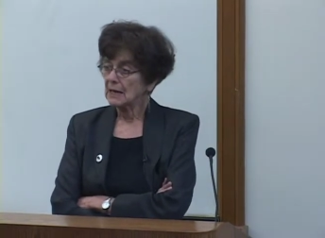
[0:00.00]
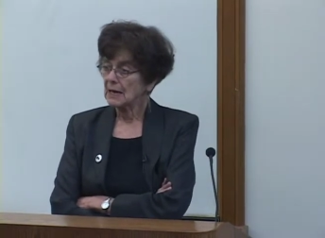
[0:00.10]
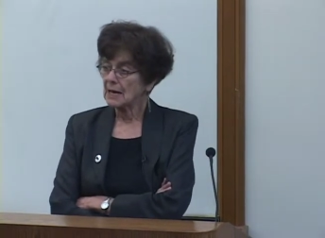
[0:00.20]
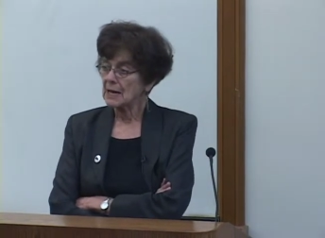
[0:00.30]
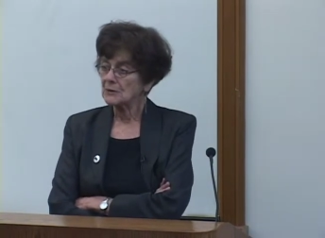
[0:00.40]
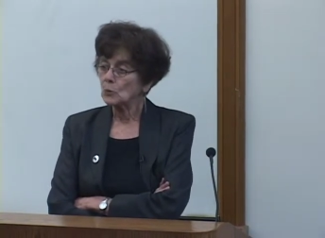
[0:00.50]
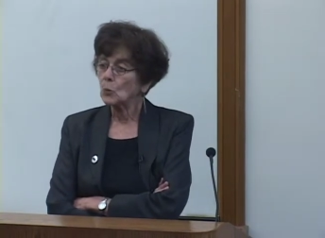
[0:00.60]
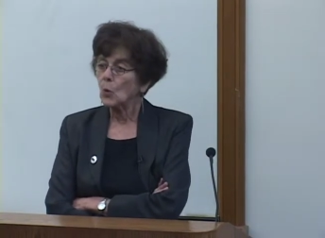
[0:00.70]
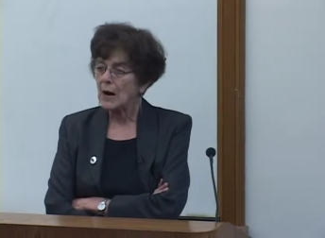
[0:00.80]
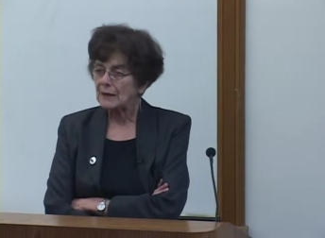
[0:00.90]
and
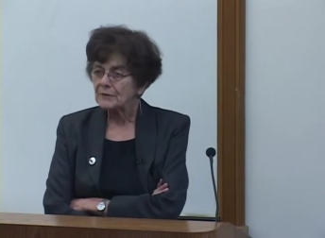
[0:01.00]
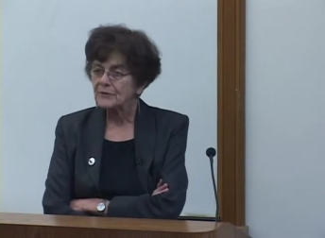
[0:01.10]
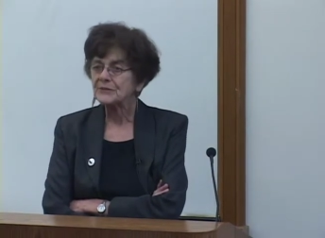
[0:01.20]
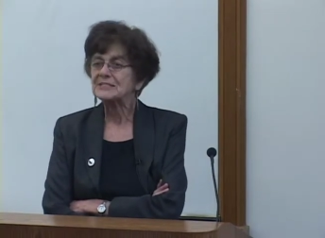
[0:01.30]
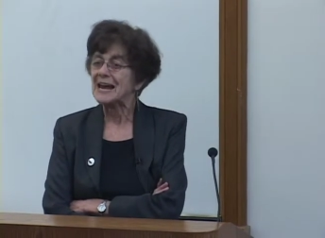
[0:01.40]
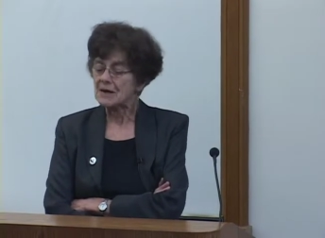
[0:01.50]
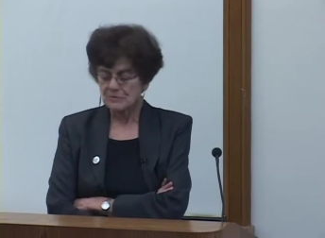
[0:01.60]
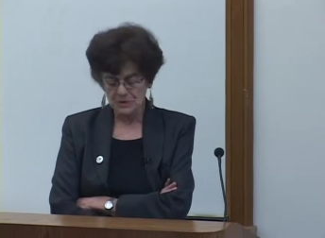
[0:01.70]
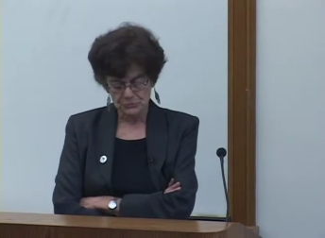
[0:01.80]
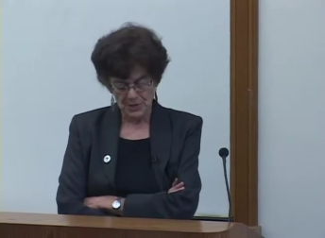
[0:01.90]
wealth
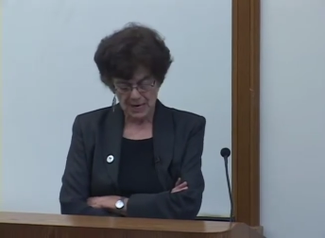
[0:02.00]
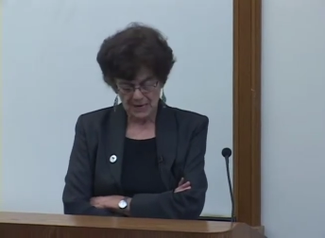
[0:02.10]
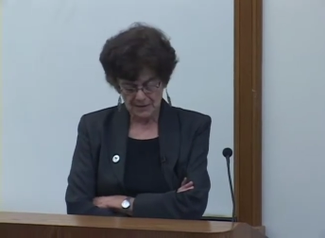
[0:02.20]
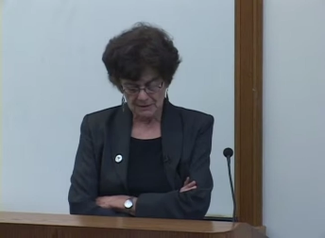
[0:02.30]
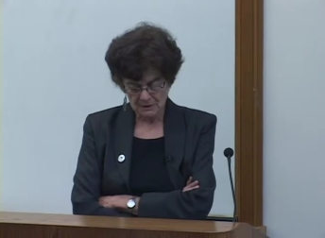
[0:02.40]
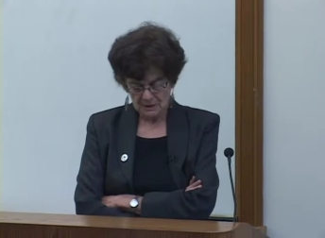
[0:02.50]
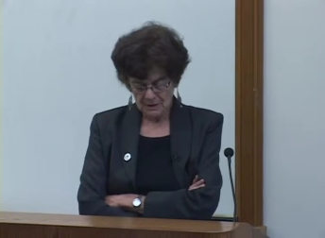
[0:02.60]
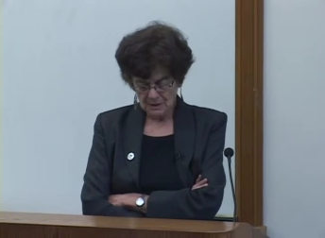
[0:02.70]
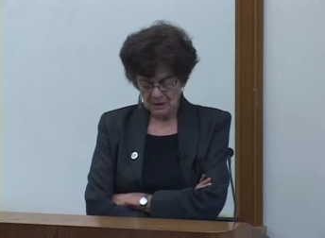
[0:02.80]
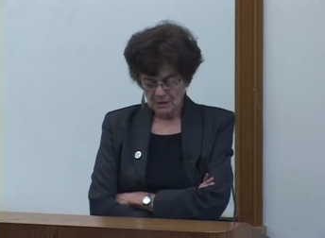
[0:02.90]
down the drain,
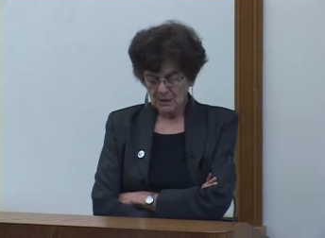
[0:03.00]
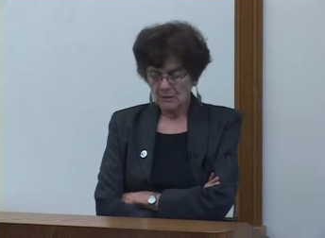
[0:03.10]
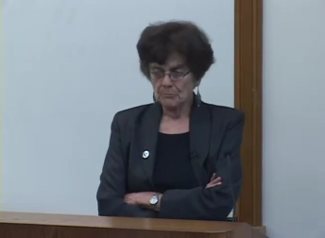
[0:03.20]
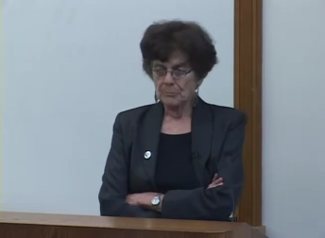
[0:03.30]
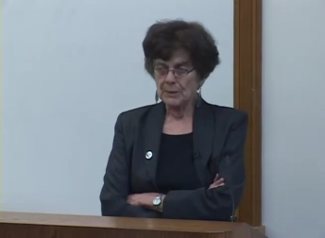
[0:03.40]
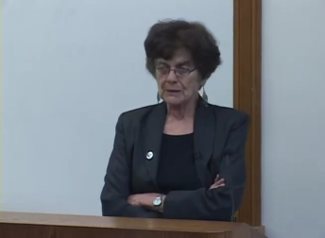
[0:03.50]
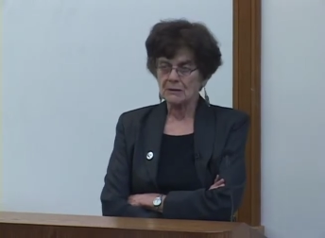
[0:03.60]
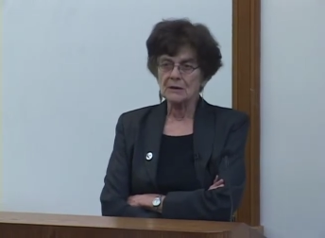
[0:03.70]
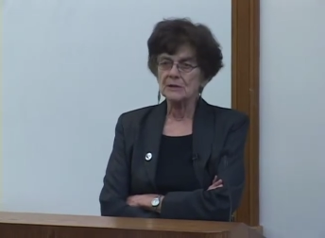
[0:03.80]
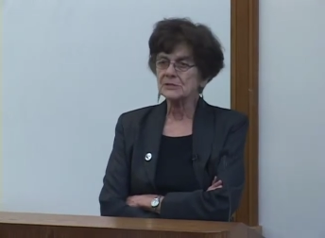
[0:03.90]
but
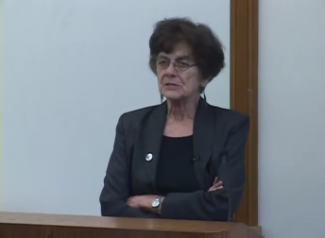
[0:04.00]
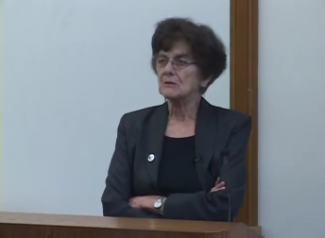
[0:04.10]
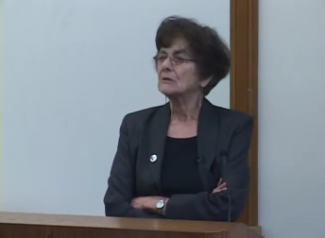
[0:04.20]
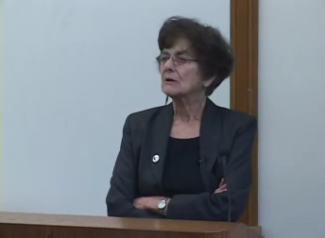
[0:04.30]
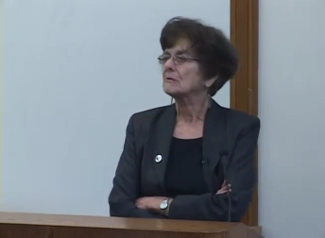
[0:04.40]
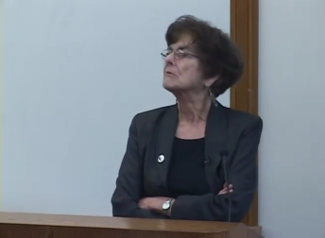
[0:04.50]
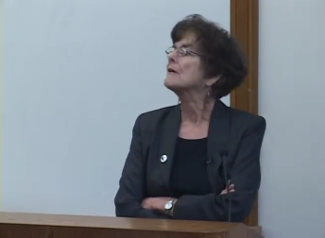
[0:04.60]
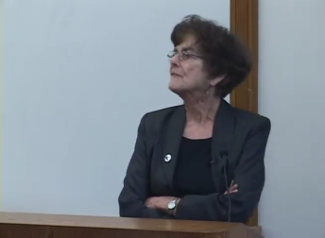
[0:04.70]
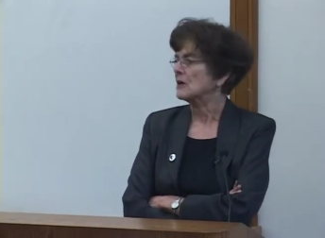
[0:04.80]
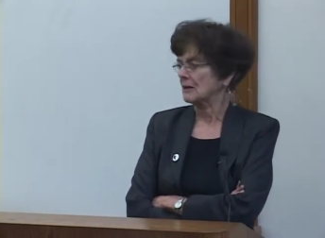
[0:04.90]
also
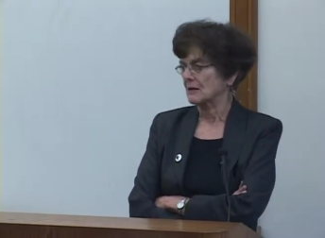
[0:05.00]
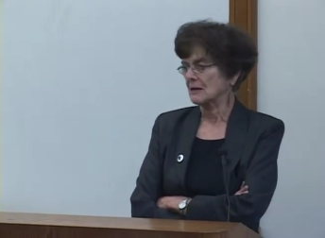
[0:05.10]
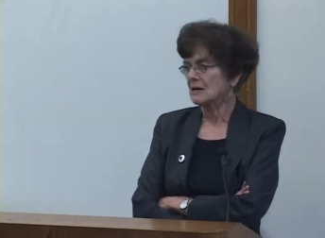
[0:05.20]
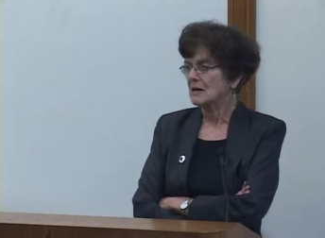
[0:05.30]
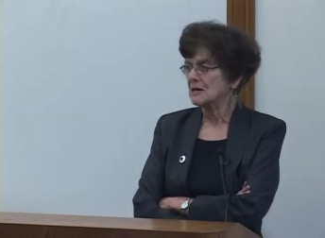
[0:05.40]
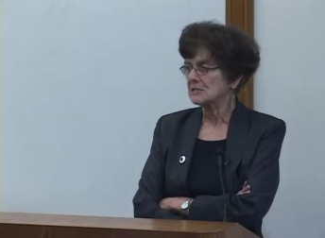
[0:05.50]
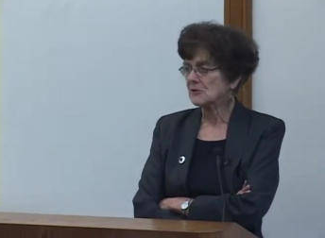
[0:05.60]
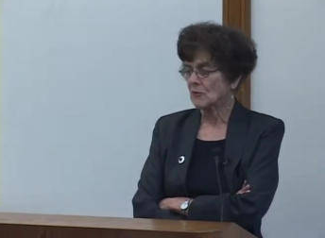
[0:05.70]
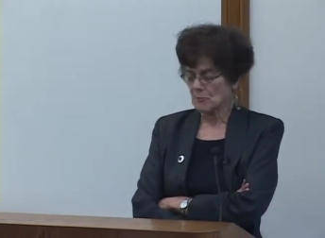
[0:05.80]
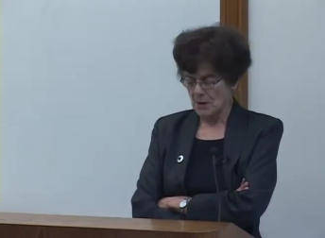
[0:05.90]
horrific
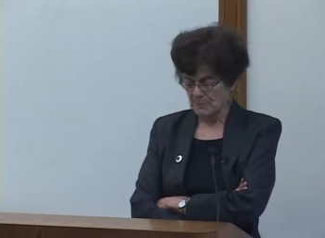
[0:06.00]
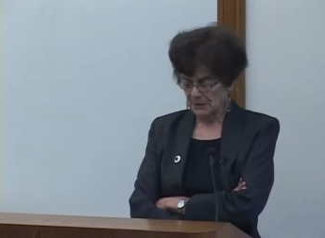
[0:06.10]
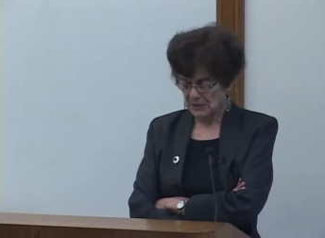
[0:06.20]
costs for people